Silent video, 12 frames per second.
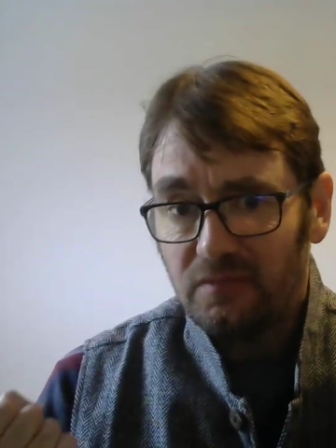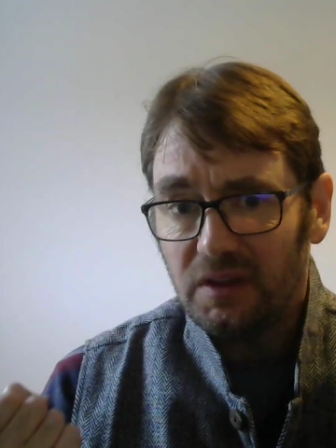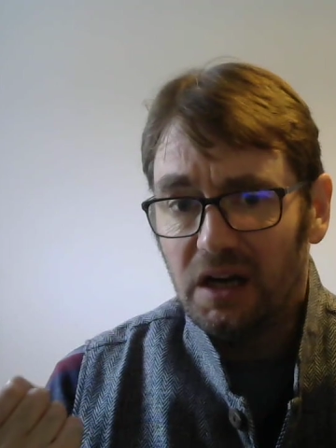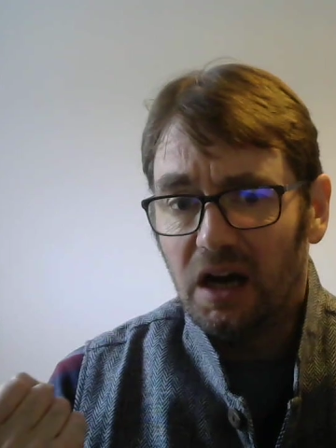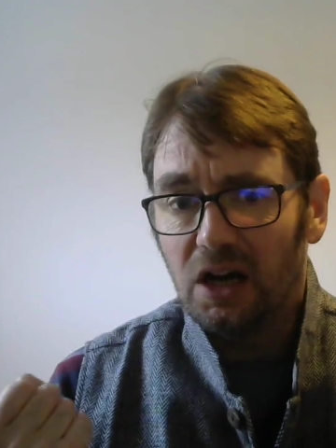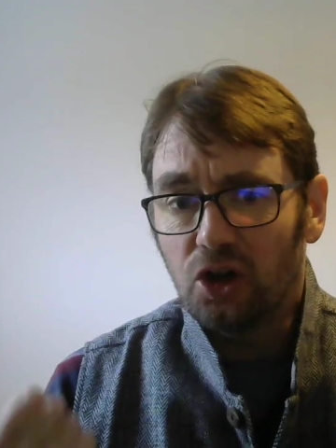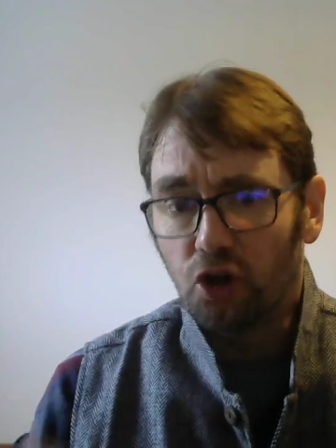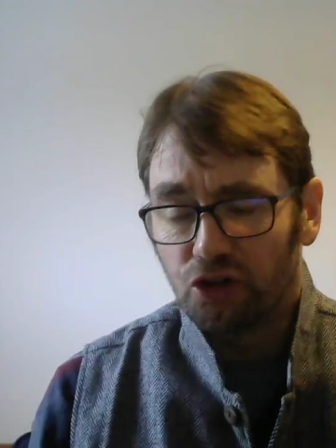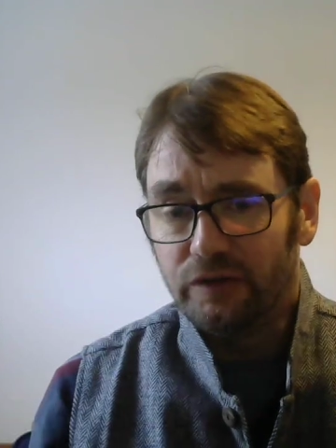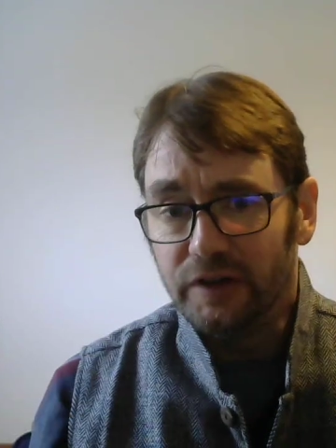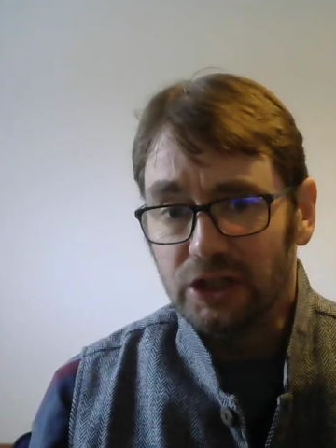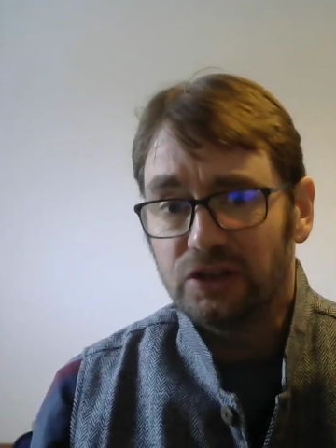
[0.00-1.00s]
are
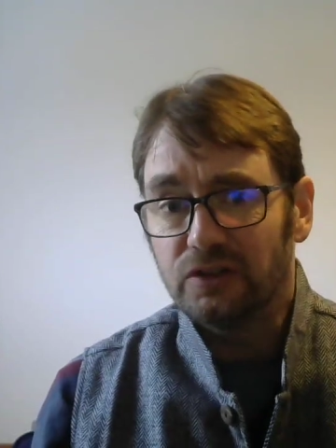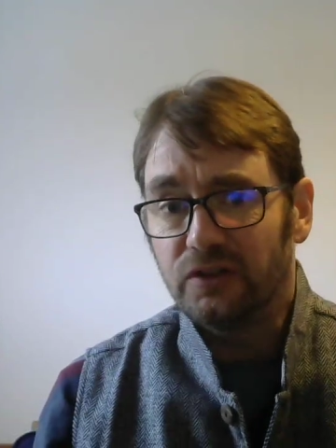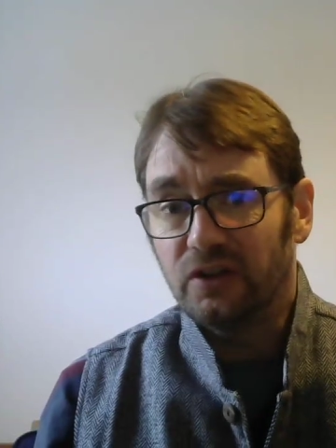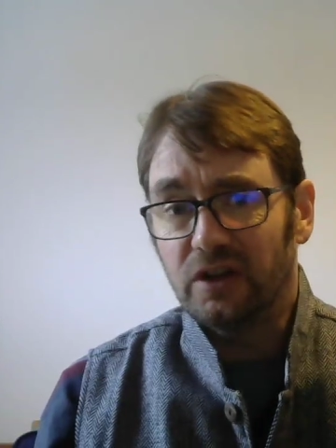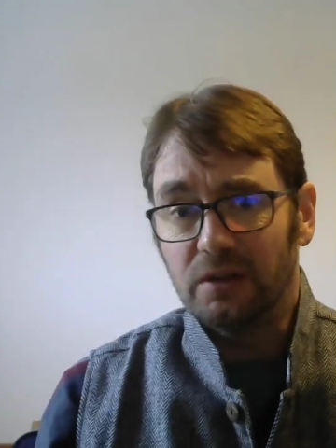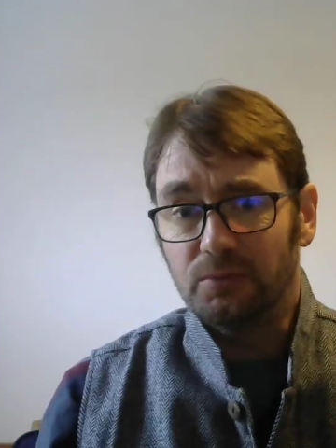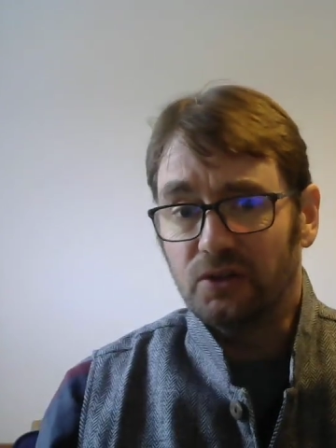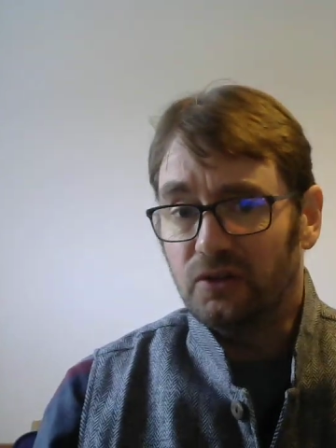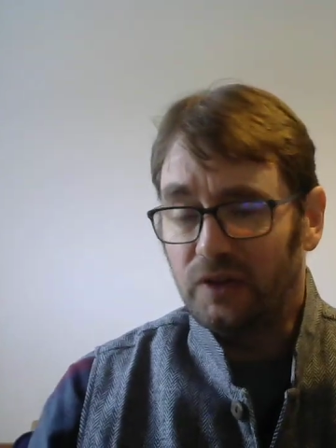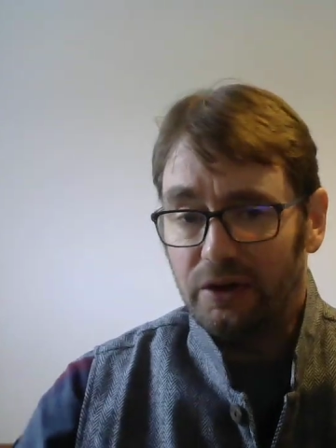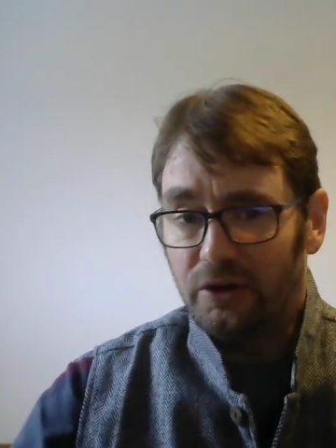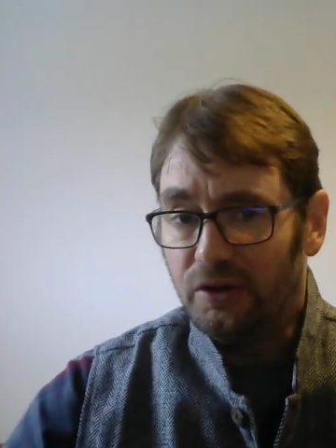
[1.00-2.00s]
controversial terms because
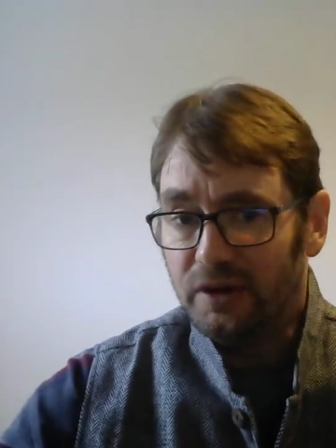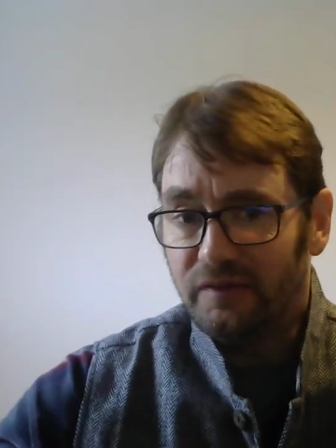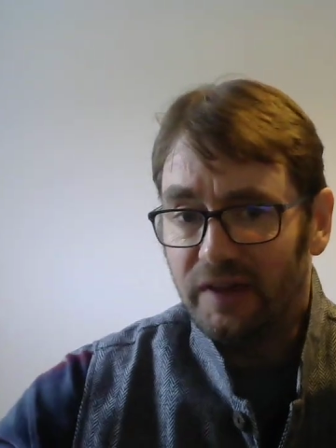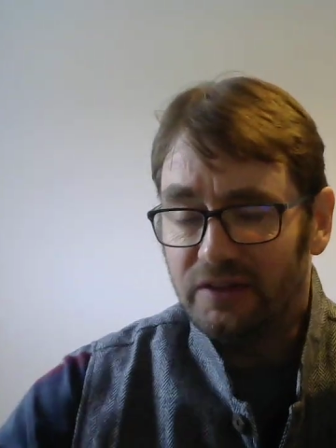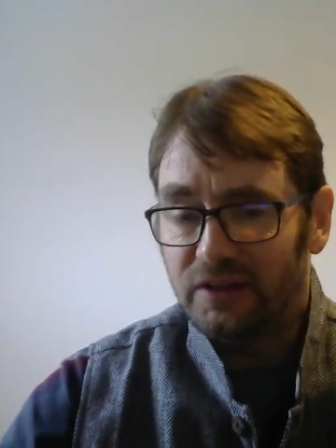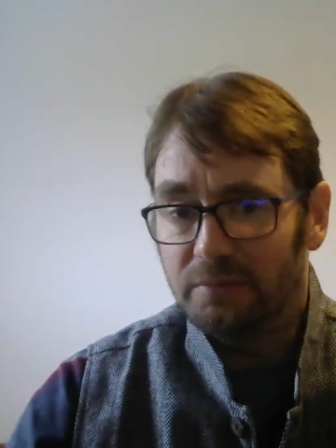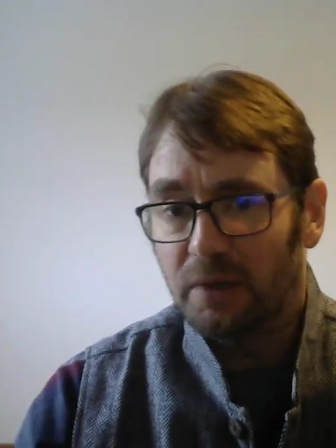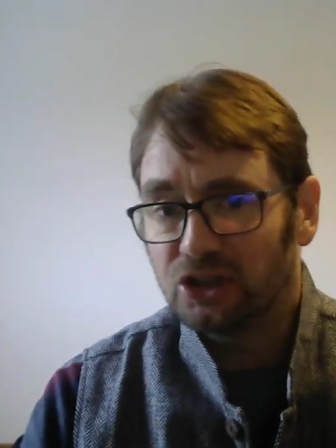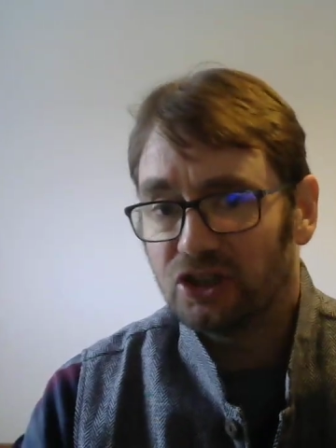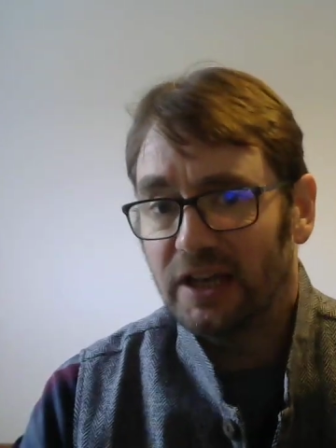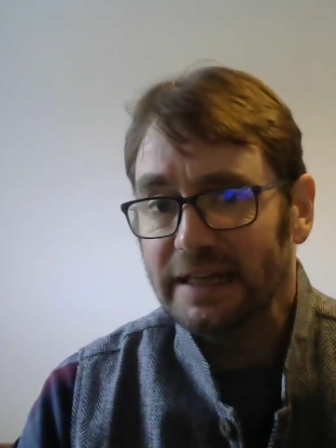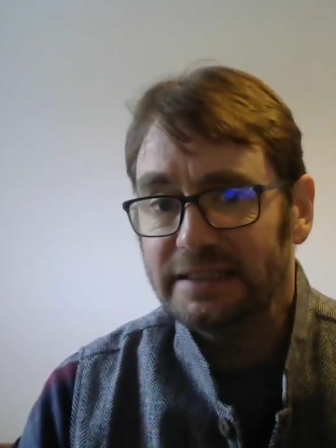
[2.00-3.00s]
they were only invented
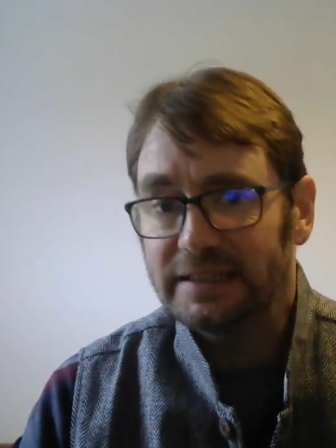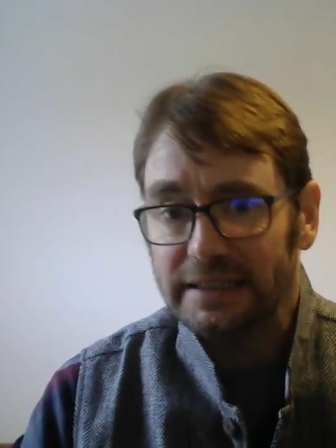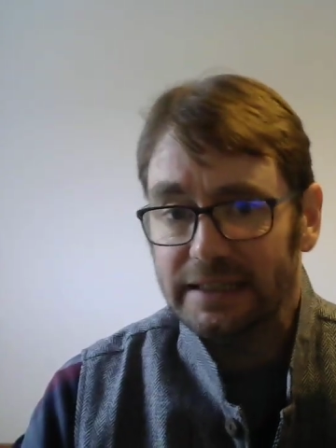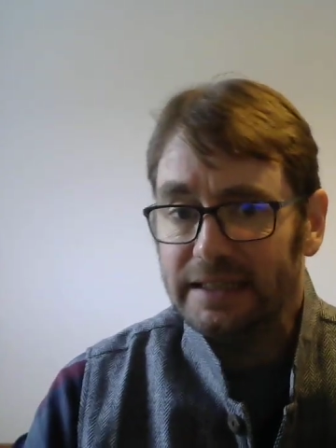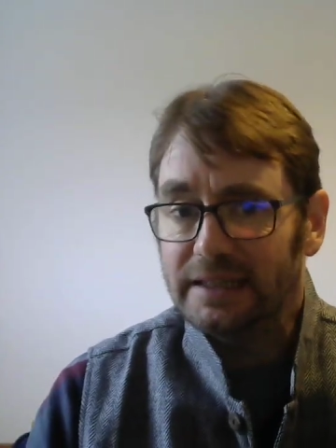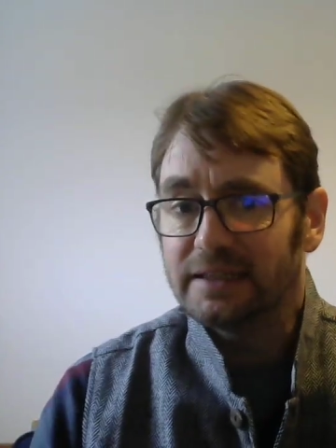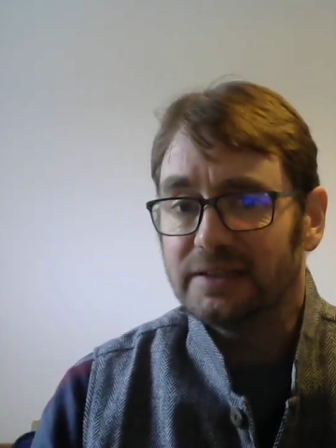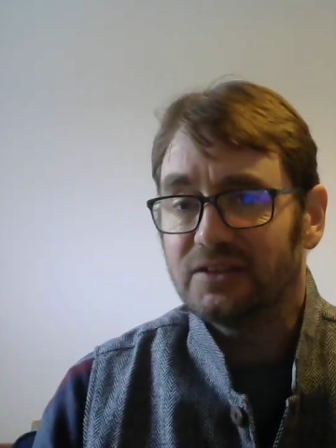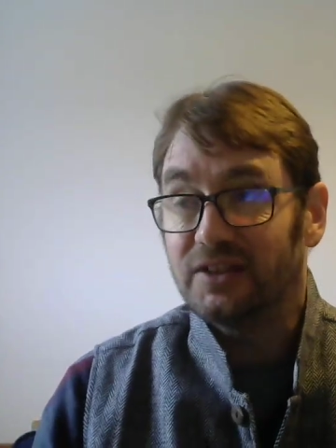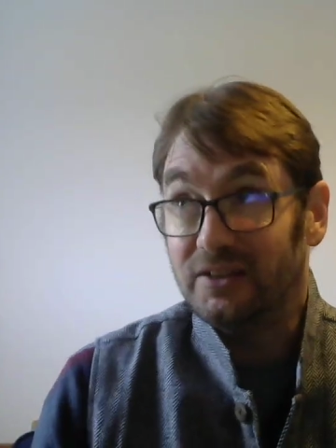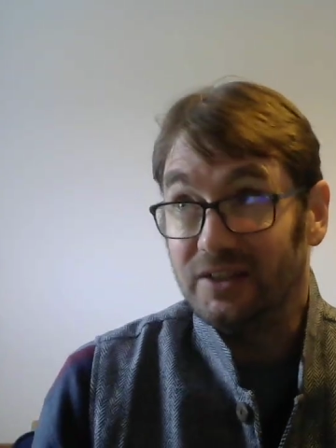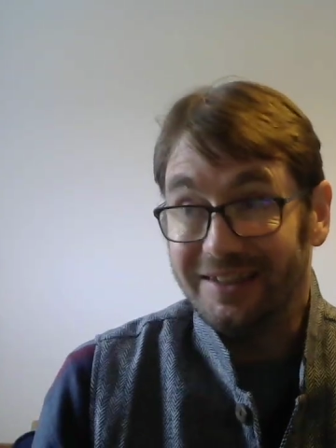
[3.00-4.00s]
much later, in the
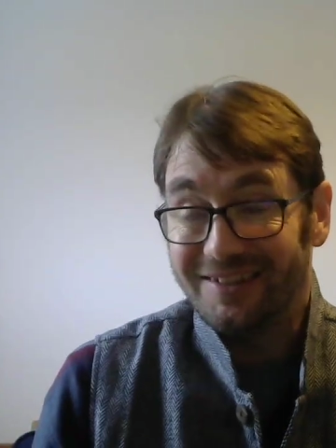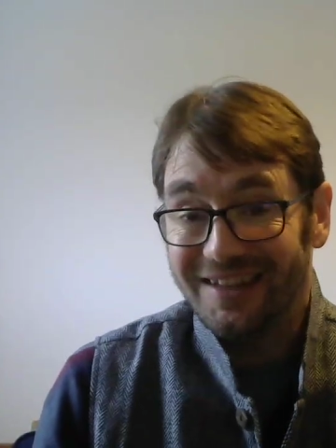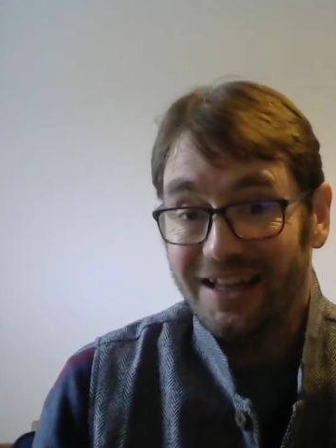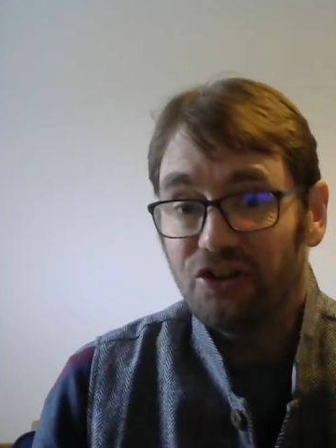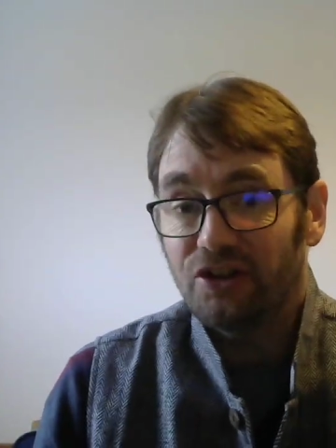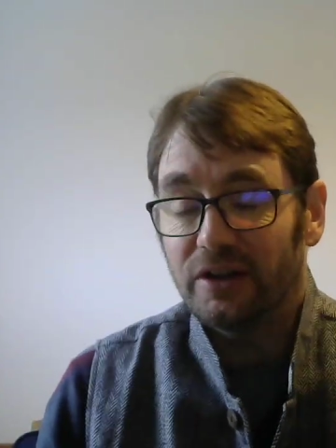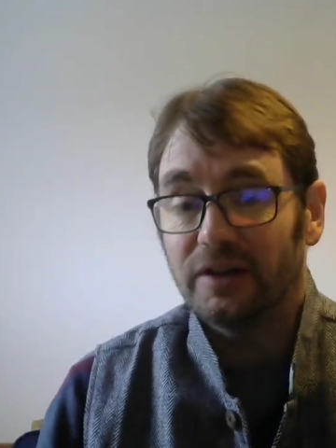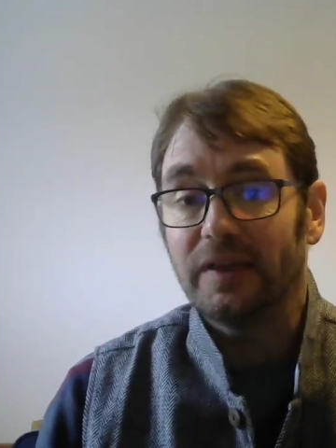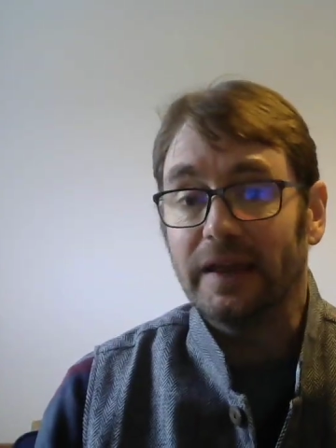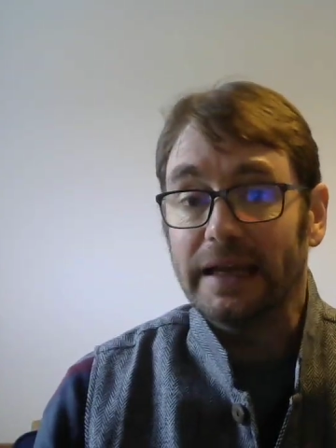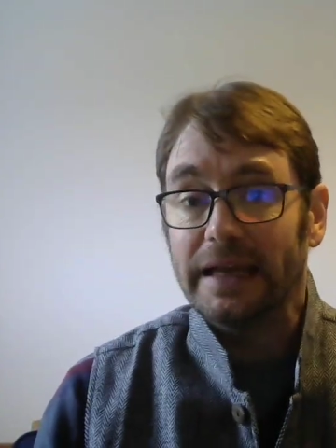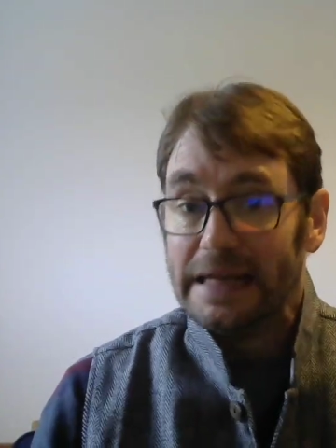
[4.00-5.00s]
16th century I think,